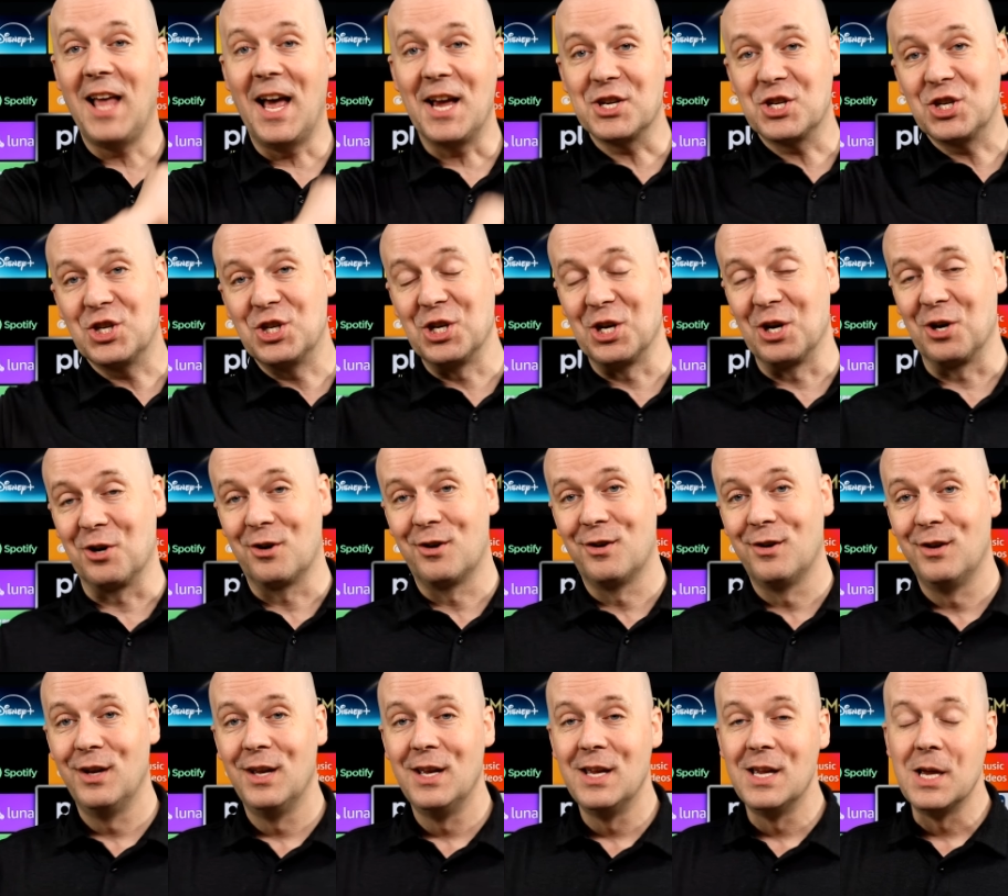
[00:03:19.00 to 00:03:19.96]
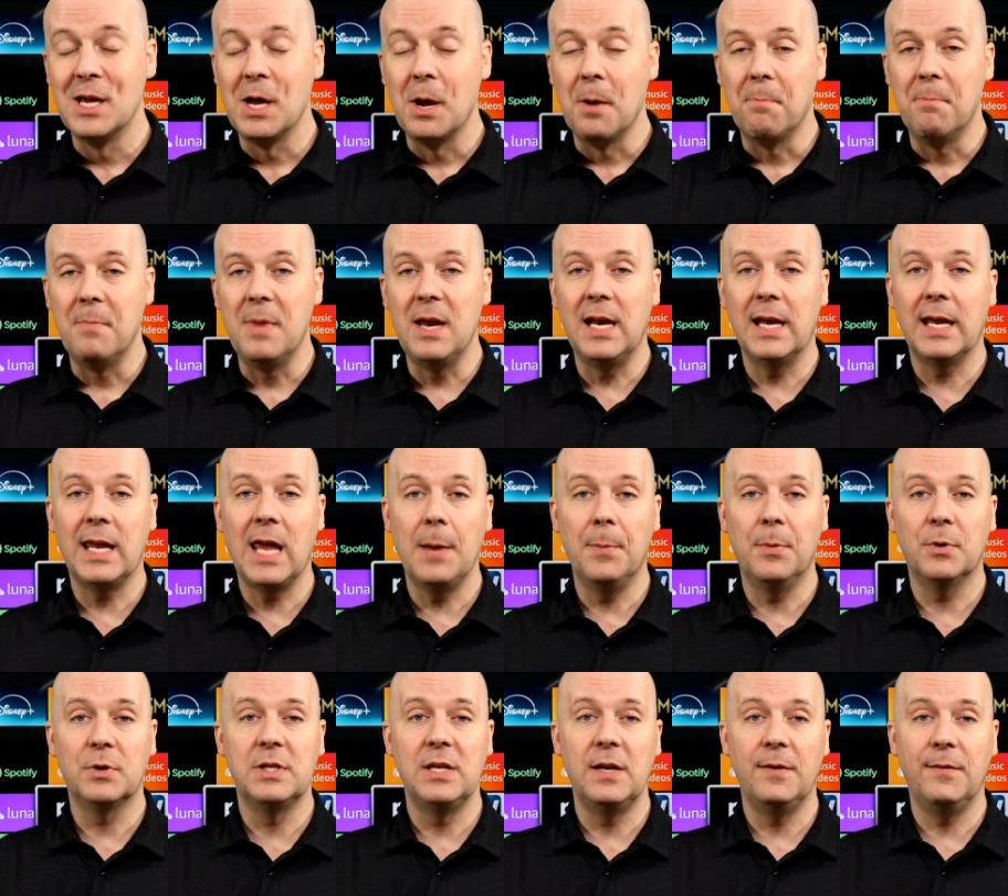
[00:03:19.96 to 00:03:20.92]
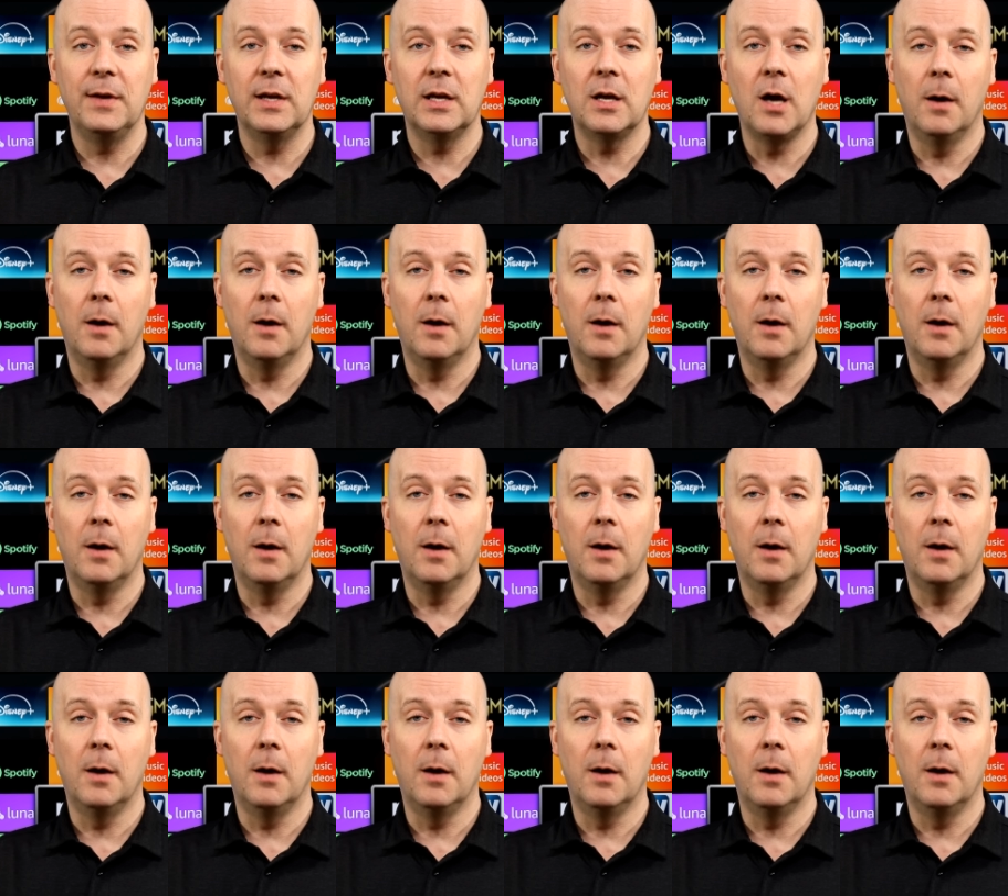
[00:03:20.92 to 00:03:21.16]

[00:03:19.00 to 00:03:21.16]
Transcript: last year. Many cable TV